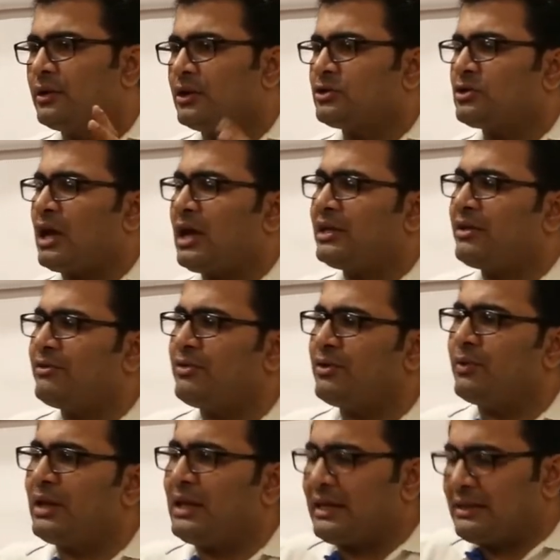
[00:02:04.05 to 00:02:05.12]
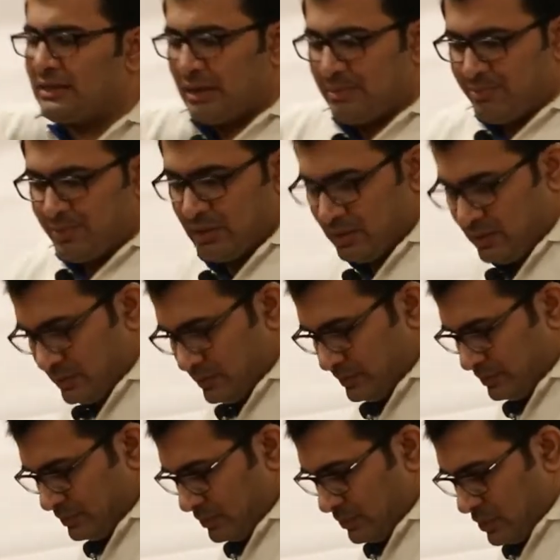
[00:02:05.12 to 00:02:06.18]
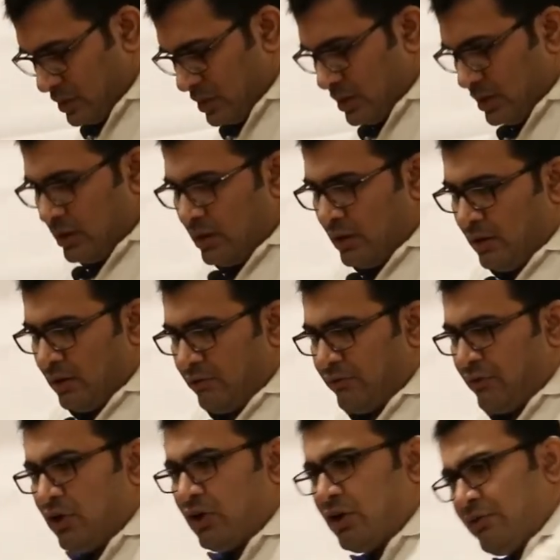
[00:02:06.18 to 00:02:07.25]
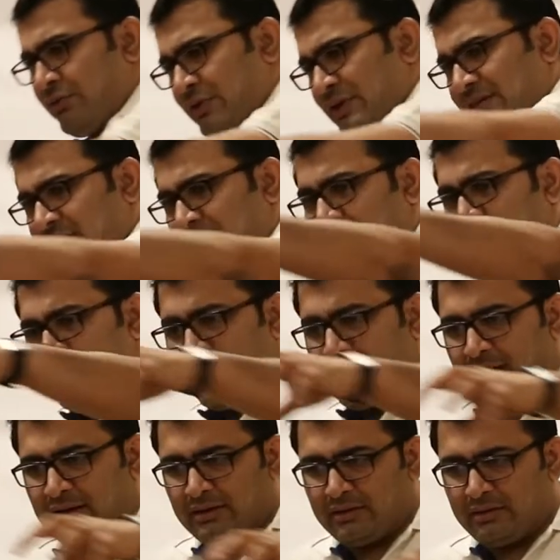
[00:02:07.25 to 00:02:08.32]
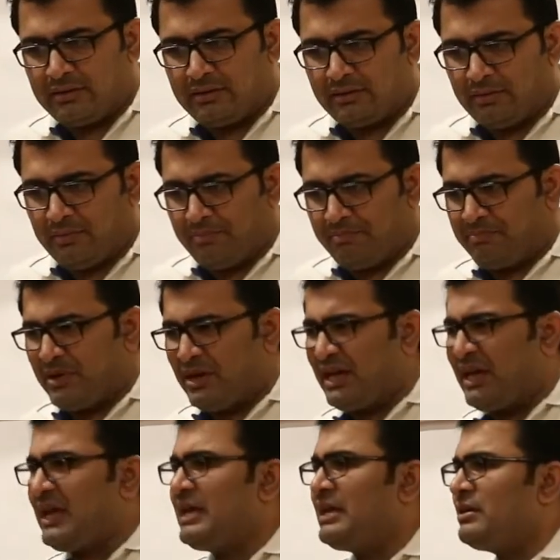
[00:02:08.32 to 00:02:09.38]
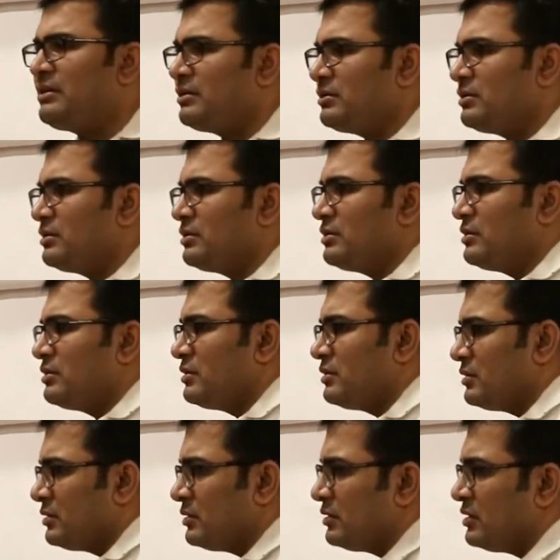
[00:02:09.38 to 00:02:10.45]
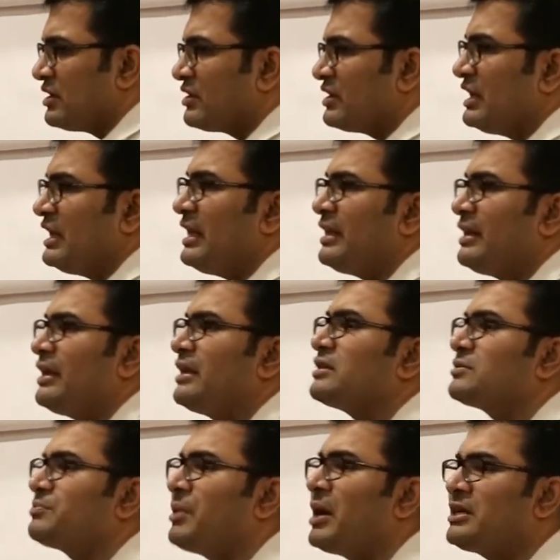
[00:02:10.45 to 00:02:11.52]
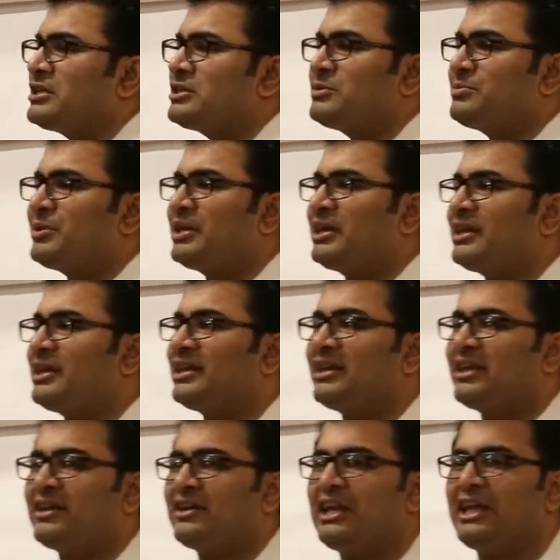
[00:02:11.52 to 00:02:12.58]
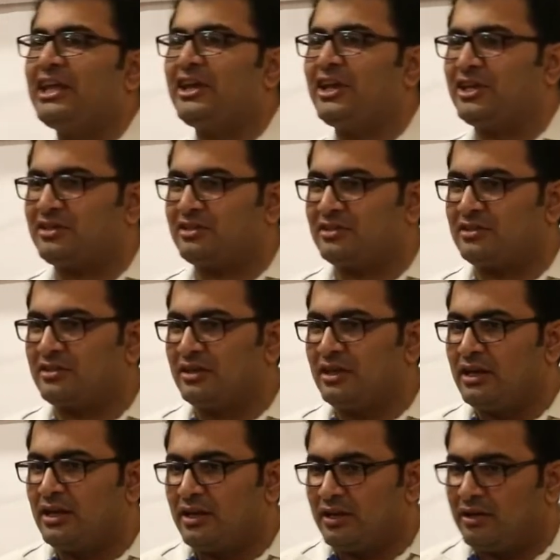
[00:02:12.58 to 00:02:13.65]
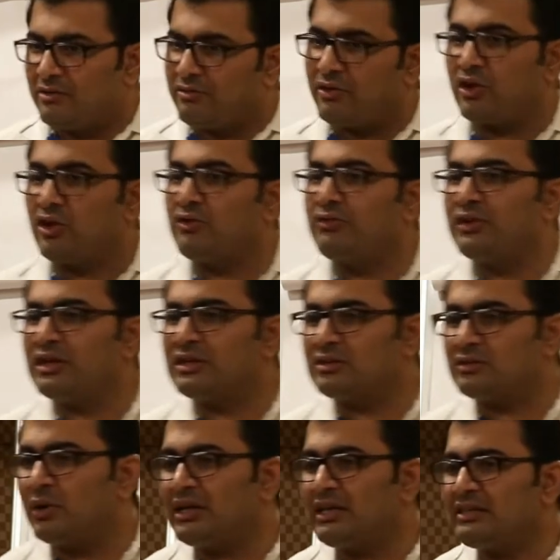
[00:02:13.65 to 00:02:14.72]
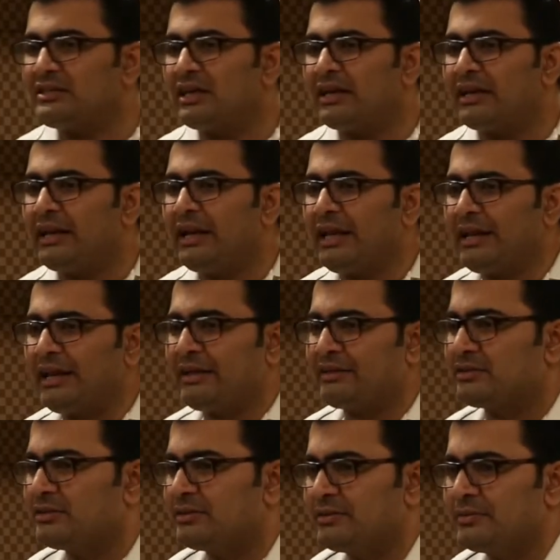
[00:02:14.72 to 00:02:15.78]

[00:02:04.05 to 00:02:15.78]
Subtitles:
So, I will give you one example. 4 of us are playing relay race, participating in a relay race. 4 of us. What is a relay race?